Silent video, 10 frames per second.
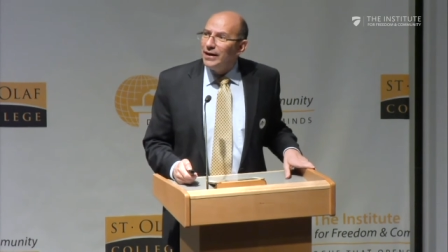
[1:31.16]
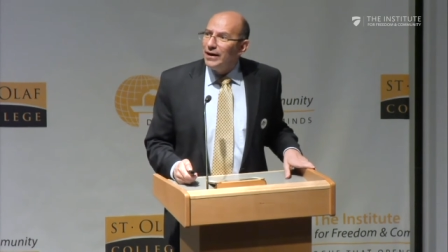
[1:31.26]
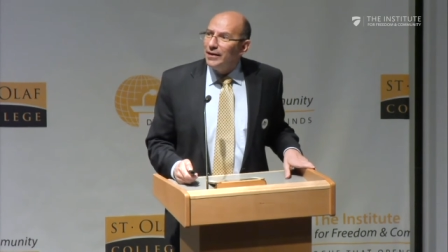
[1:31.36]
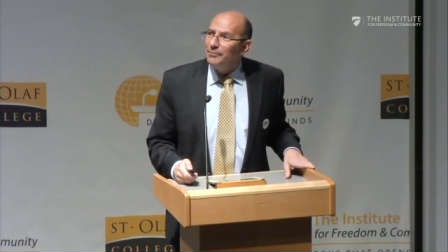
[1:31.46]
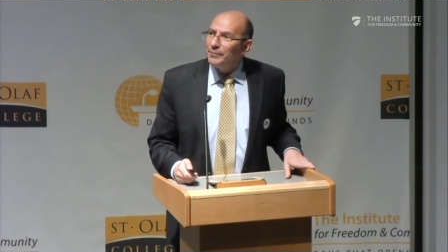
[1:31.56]

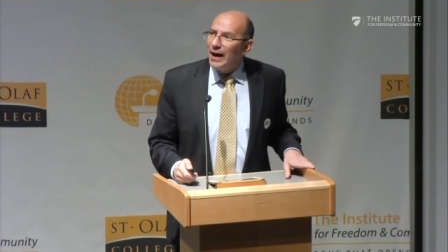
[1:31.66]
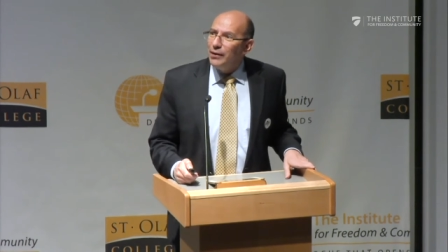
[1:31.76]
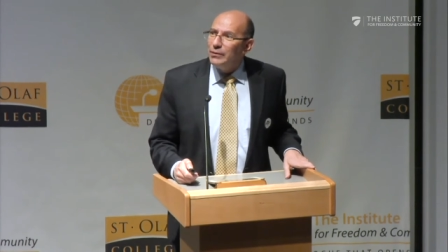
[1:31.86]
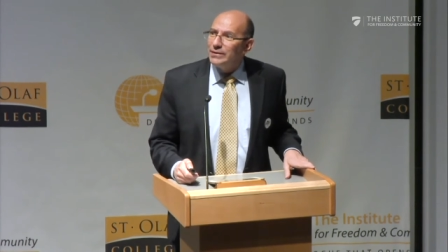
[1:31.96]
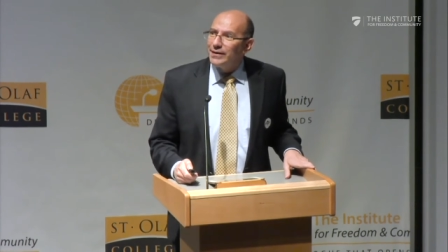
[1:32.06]
um, I
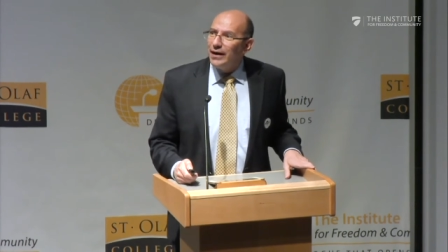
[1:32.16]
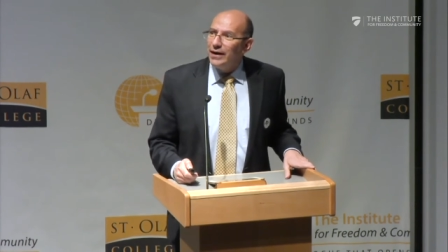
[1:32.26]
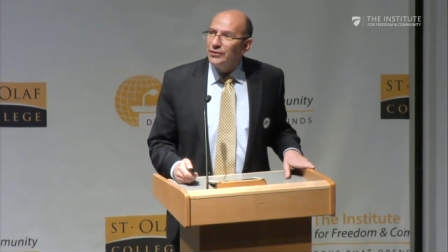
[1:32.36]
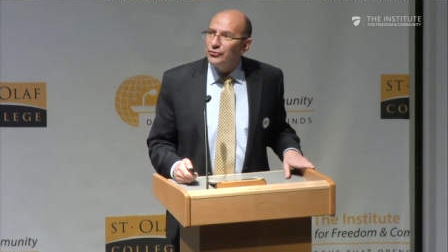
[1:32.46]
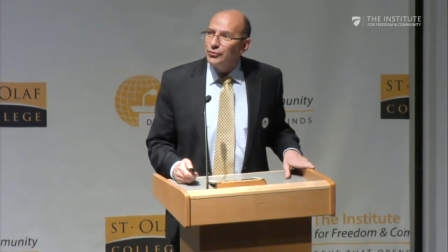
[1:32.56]
will
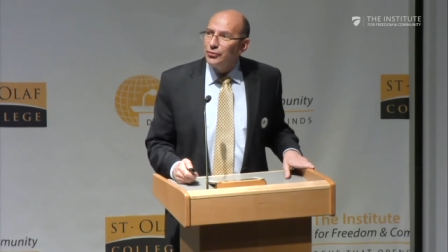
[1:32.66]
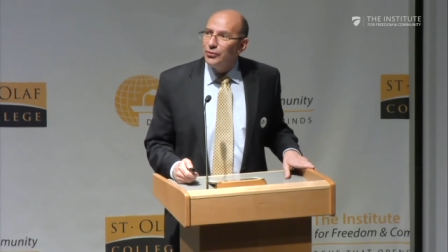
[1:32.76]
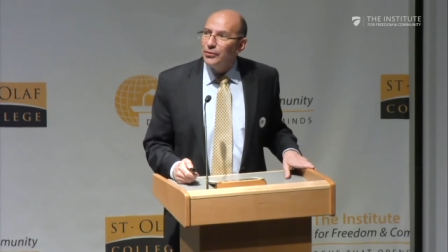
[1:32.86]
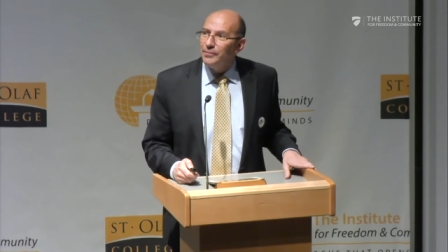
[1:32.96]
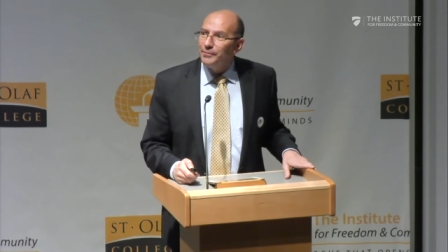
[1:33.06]
try
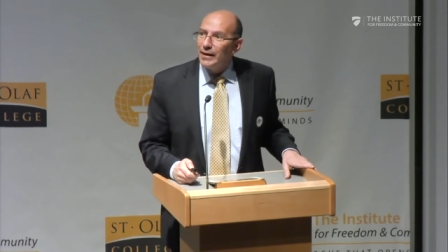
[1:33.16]
to